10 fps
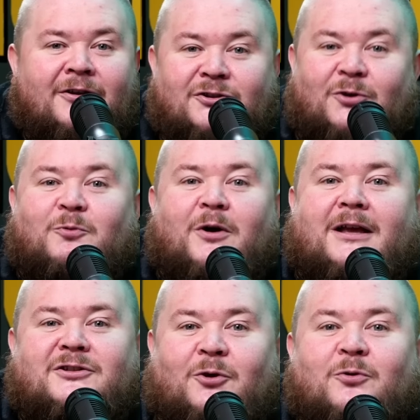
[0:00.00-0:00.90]
So no,
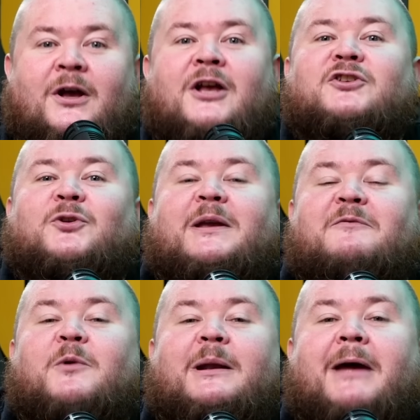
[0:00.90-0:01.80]
uh, so so
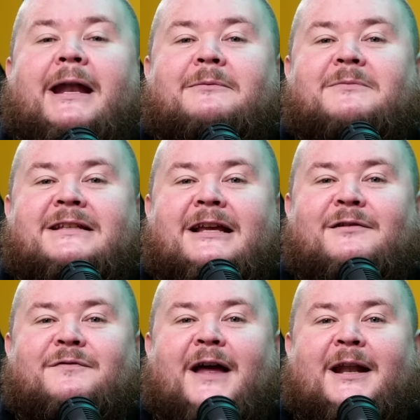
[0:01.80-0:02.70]
even when I'm editing myself and